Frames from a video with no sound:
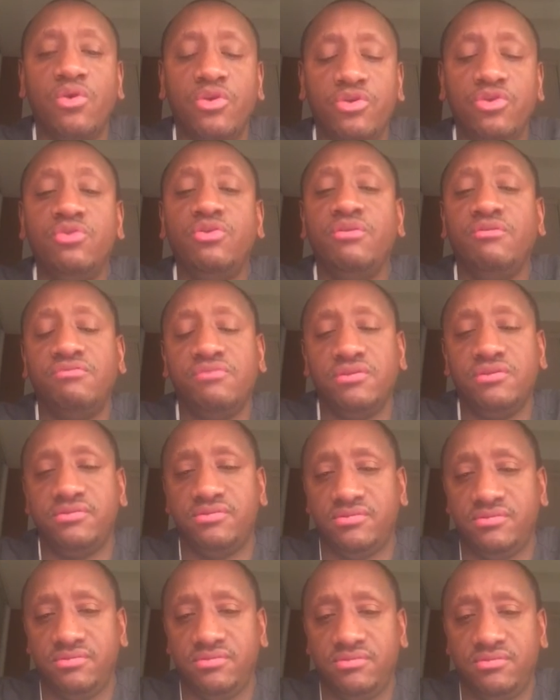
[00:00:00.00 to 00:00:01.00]

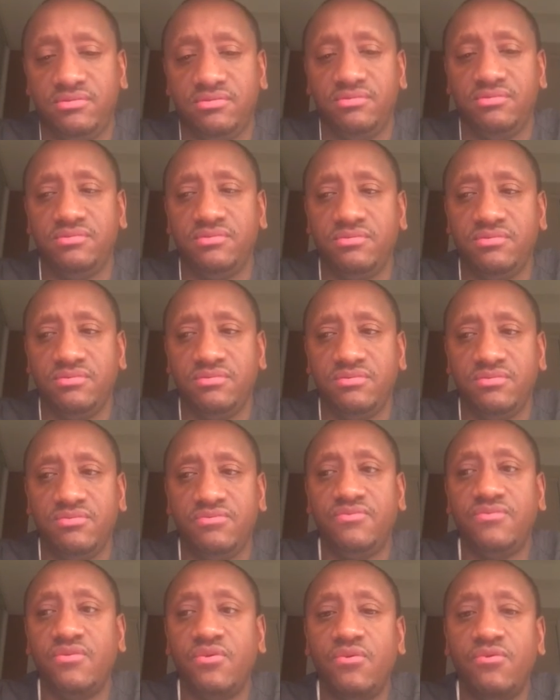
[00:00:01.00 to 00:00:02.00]
universe
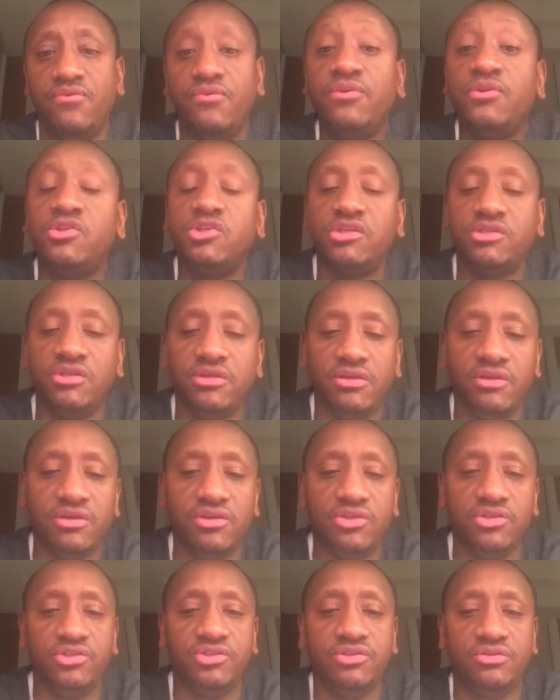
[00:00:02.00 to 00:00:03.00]
for future
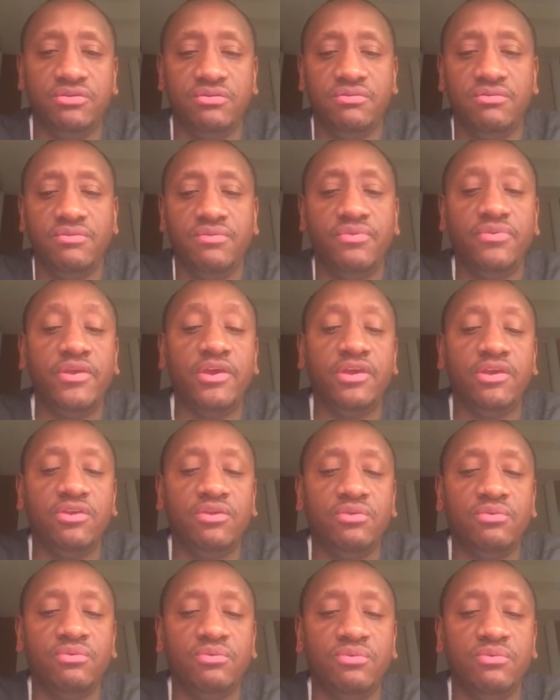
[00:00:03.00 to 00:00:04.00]
generation.
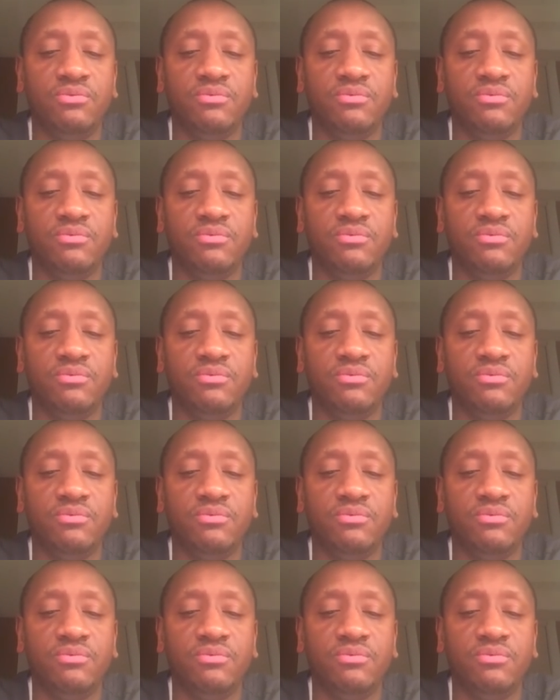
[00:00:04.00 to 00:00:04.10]
Thank you.